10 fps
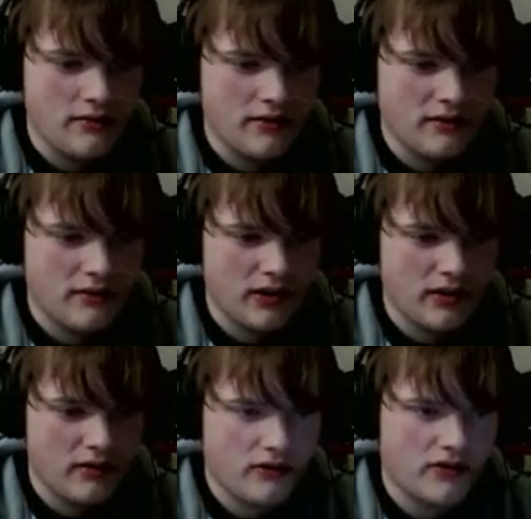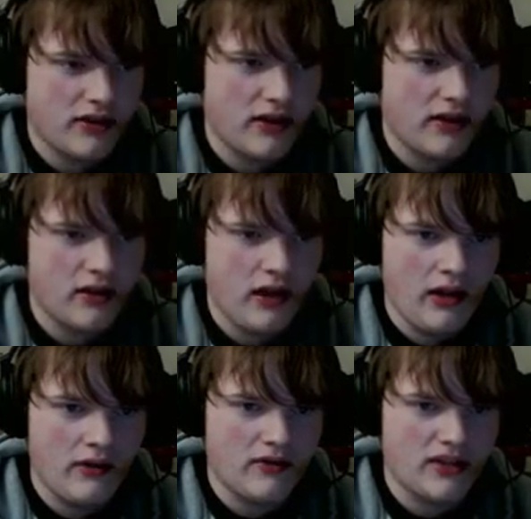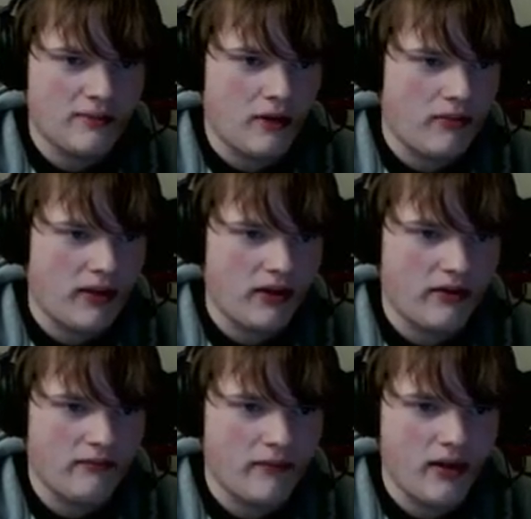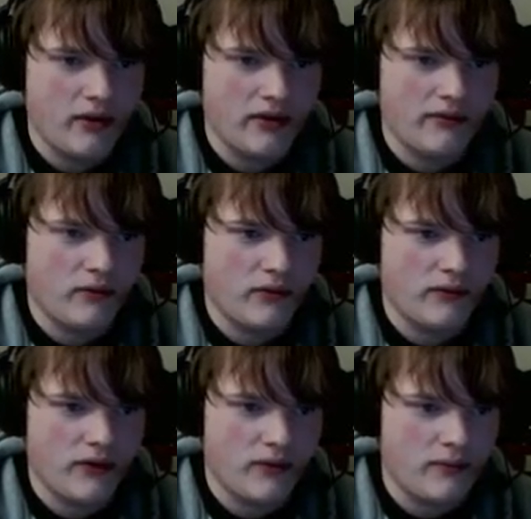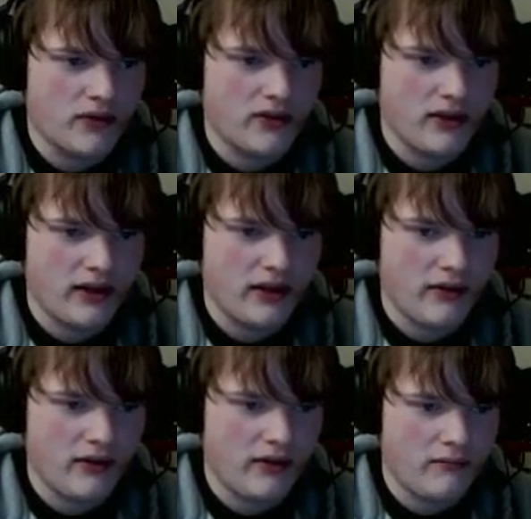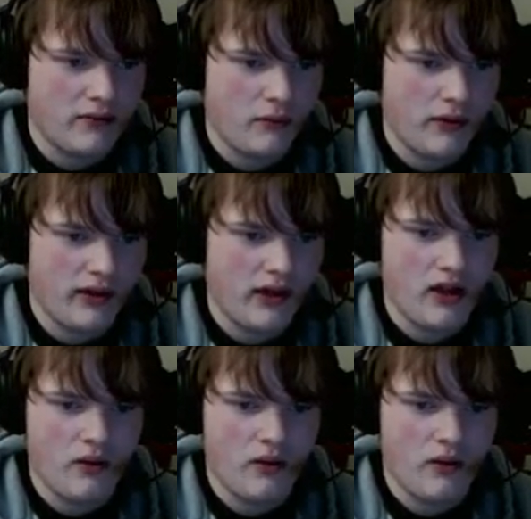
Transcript: What's over here? It looks like there's a small pile of mail on the floor in front of the mail slot. How long had I been away?